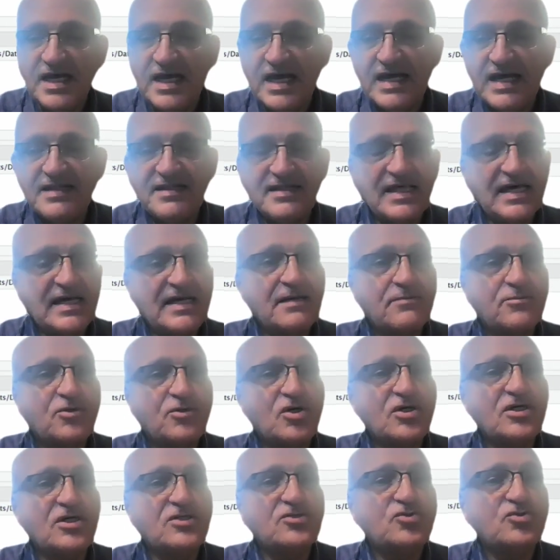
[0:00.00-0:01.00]
And then I'm
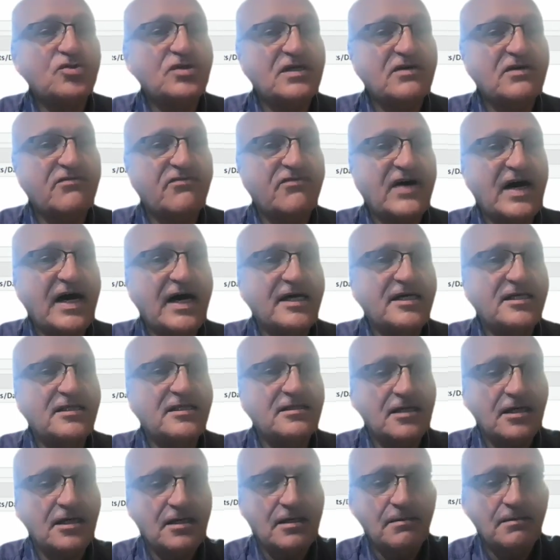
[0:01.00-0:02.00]
going to
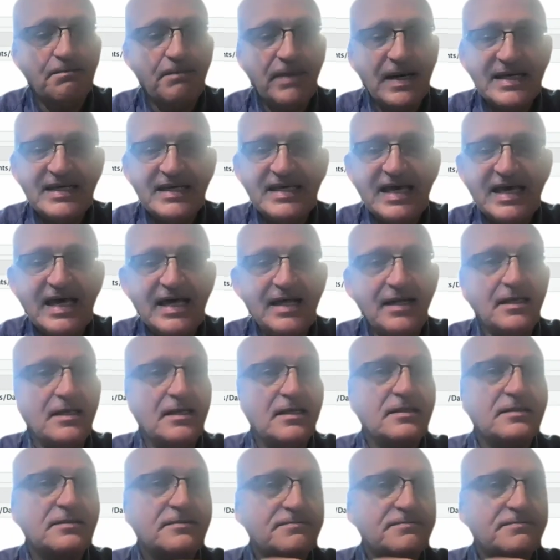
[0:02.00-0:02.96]
divide by L.